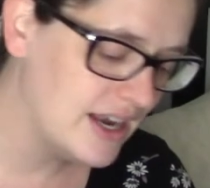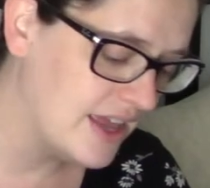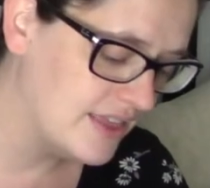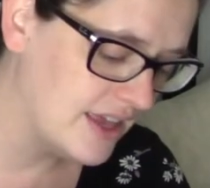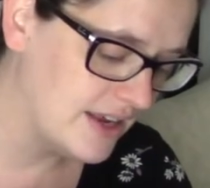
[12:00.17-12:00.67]

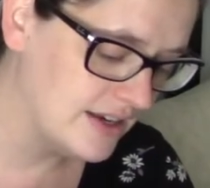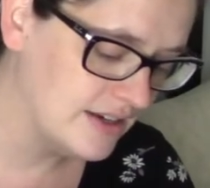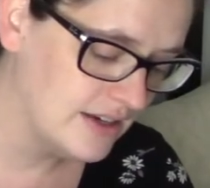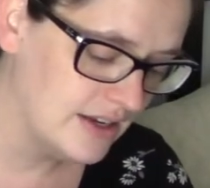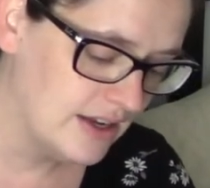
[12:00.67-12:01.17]
And then,
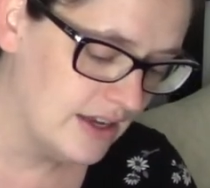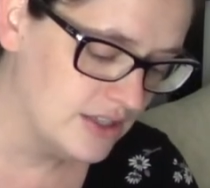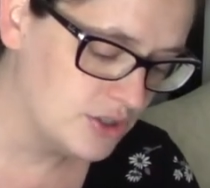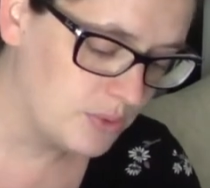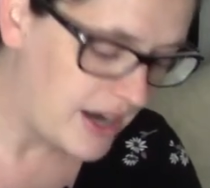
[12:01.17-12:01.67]

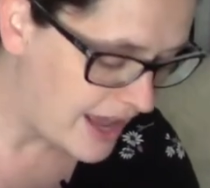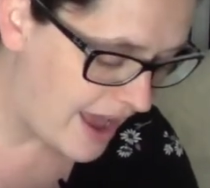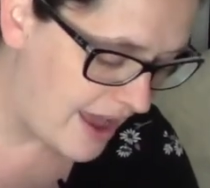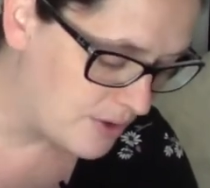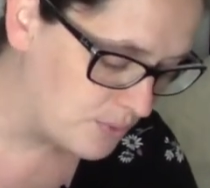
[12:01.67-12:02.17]
so what I
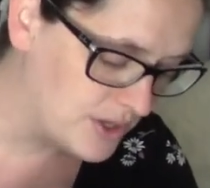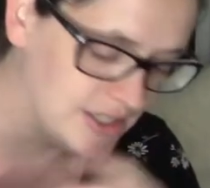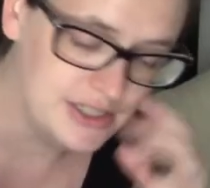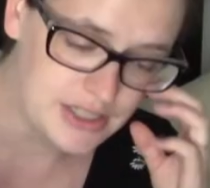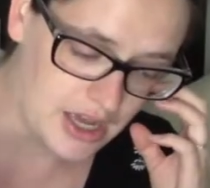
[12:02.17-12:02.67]
had
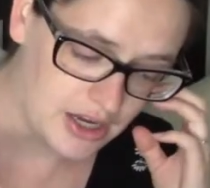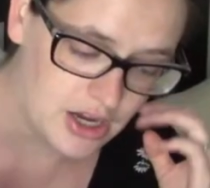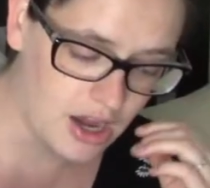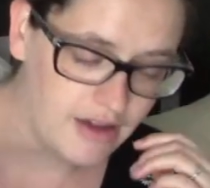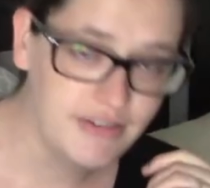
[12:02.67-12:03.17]
was a
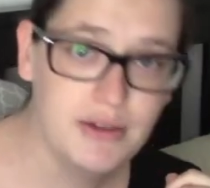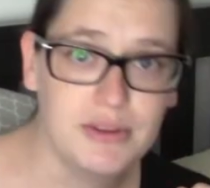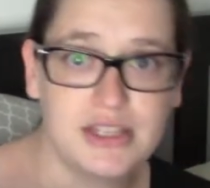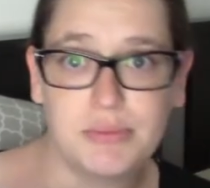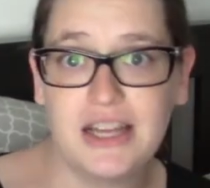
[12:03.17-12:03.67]
coffee
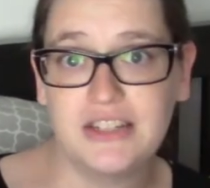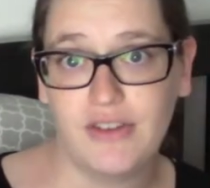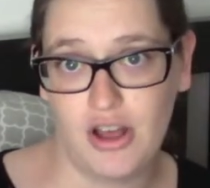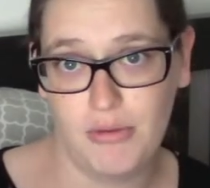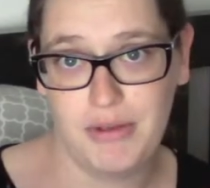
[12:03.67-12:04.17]
with a splash of
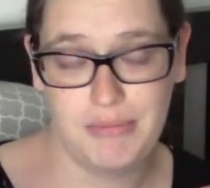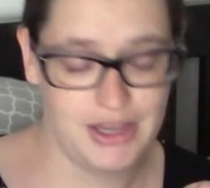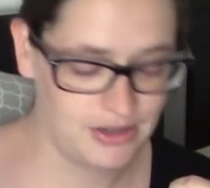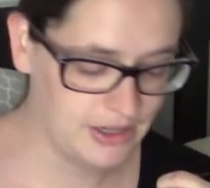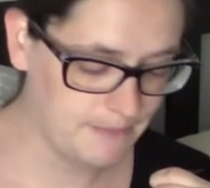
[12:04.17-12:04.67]
almond
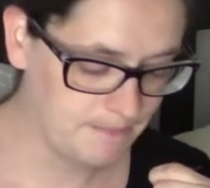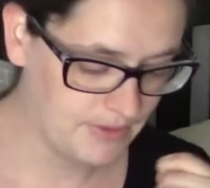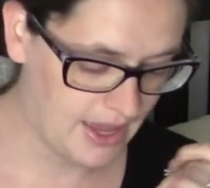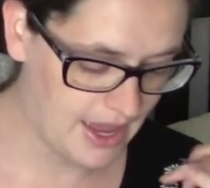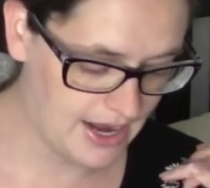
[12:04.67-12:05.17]
milk,
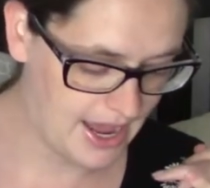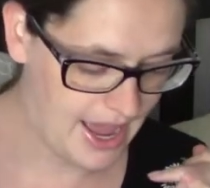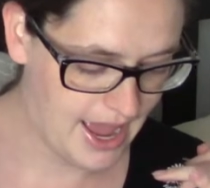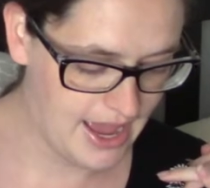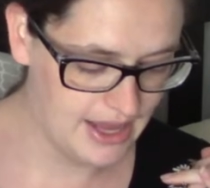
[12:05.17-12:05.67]
and I
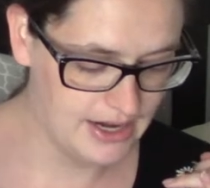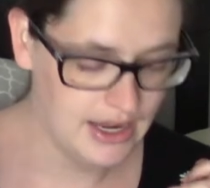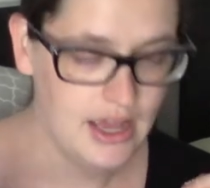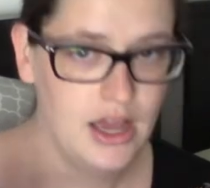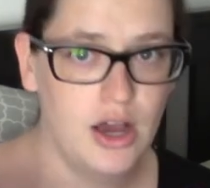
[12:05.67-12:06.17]
had
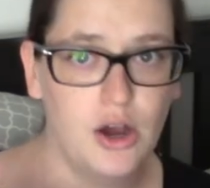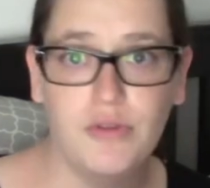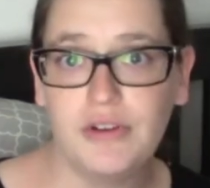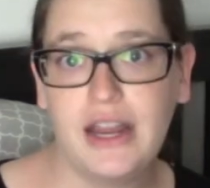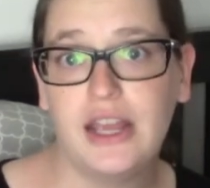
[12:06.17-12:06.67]

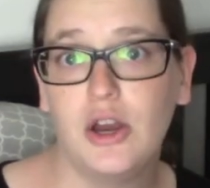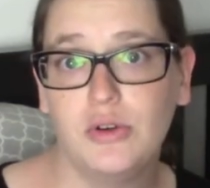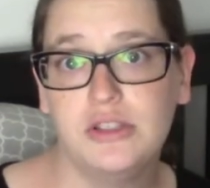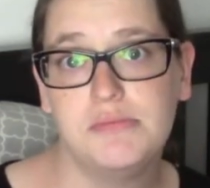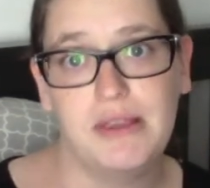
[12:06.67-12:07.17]
overnight
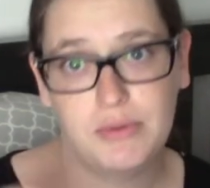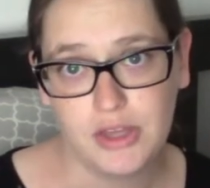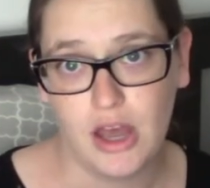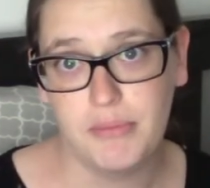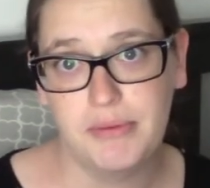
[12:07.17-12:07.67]
oats made with
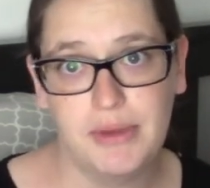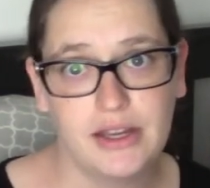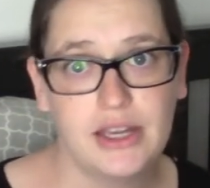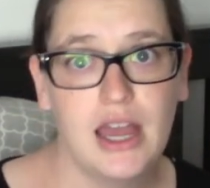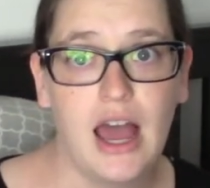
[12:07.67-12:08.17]
almond
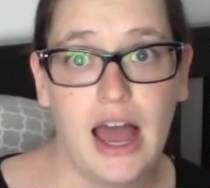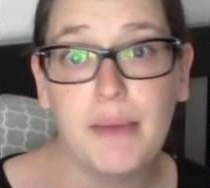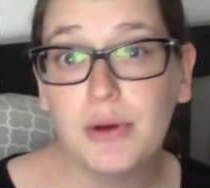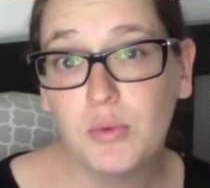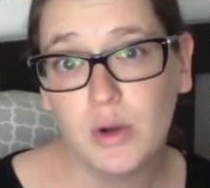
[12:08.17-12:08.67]
milk. I
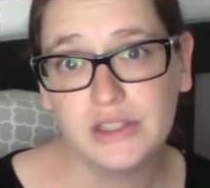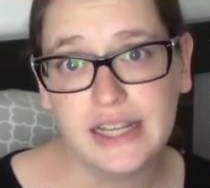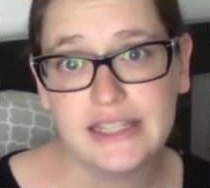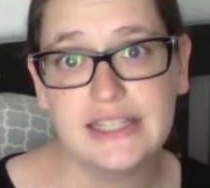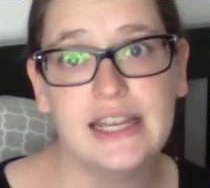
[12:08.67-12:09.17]
put
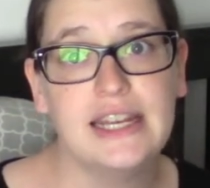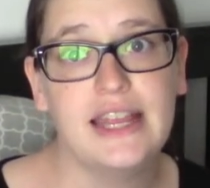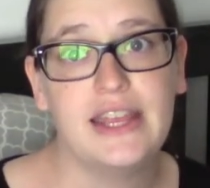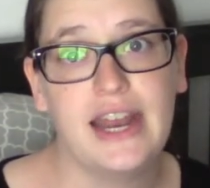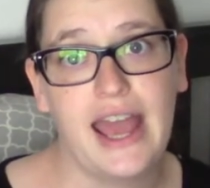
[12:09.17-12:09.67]
walnuts in,
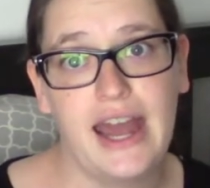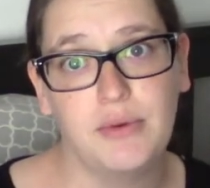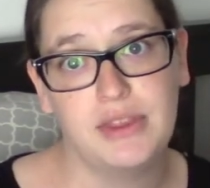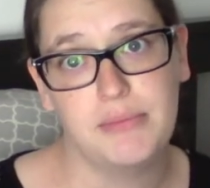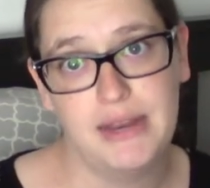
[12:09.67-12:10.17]
and then I had it
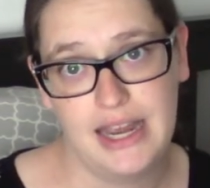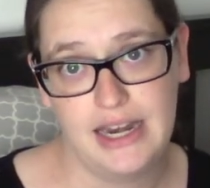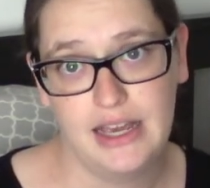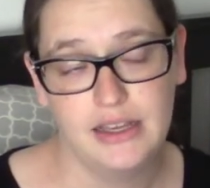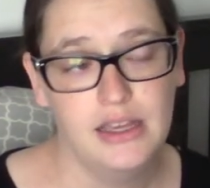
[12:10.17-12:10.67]
with a
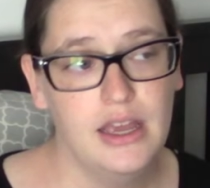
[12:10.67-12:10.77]
banana.